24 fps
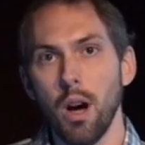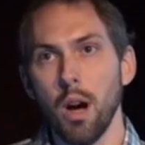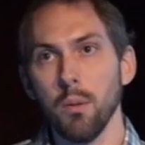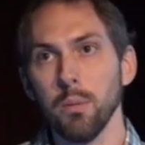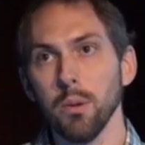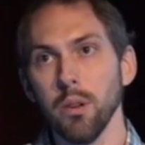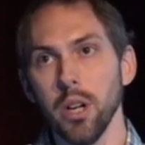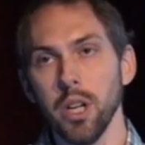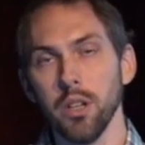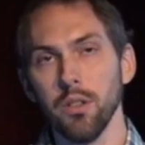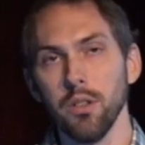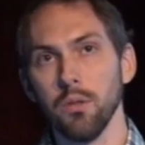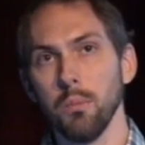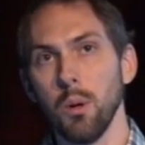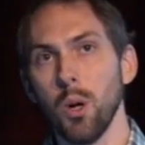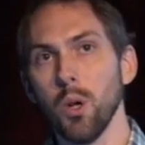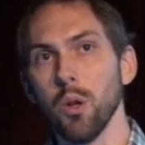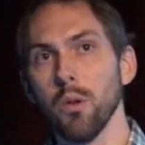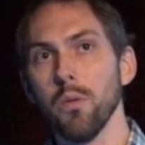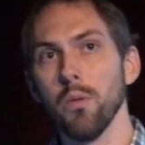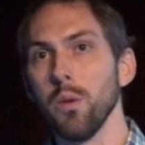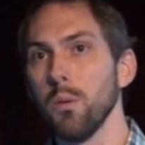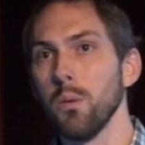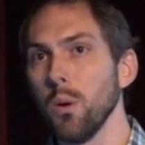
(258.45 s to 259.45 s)
operators from
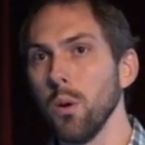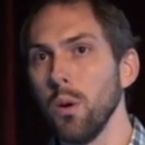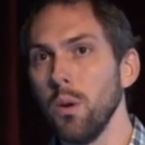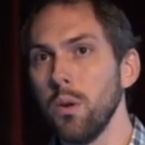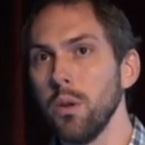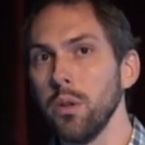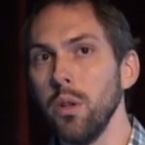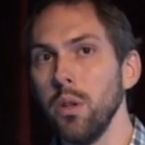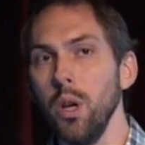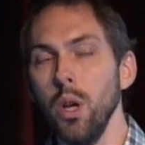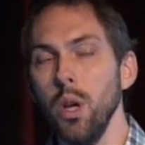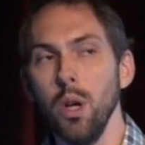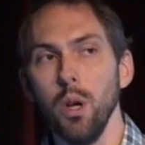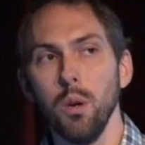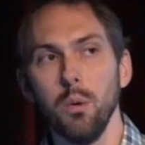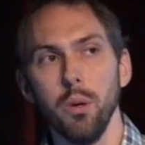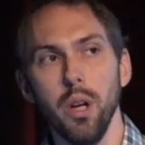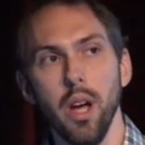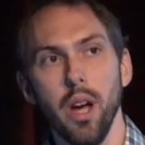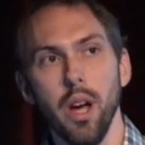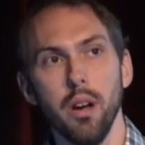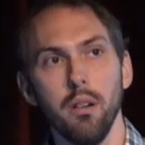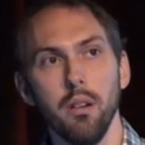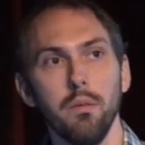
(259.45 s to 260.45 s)
all over the world.
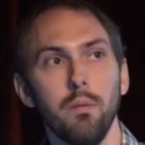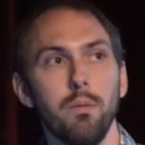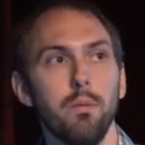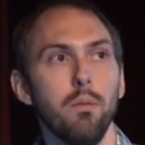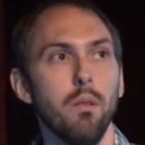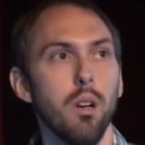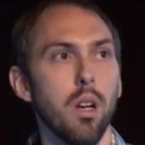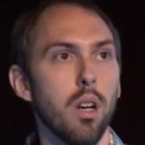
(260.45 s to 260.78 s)
We have